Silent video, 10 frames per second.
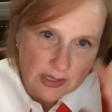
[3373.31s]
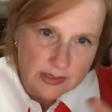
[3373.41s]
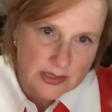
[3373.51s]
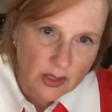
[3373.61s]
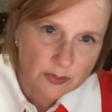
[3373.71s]

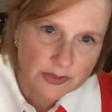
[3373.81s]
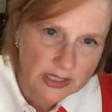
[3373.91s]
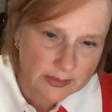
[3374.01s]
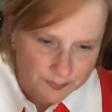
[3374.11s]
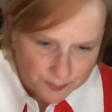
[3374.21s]
and
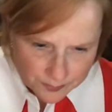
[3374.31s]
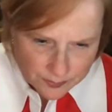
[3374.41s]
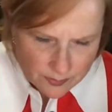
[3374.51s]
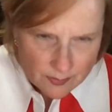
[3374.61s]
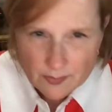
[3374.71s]
Cellbrite
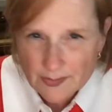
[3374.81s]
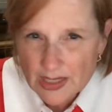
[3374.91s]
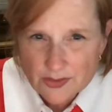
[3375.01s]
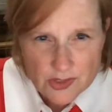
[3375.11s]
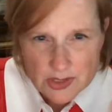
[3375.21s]

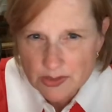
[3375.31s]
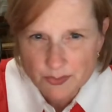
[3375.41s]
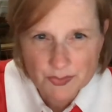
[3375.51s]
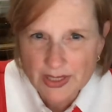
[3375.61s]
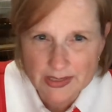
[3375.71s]
just
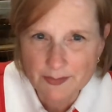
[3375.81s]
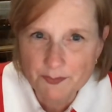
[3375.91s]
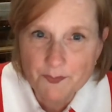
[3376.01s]
like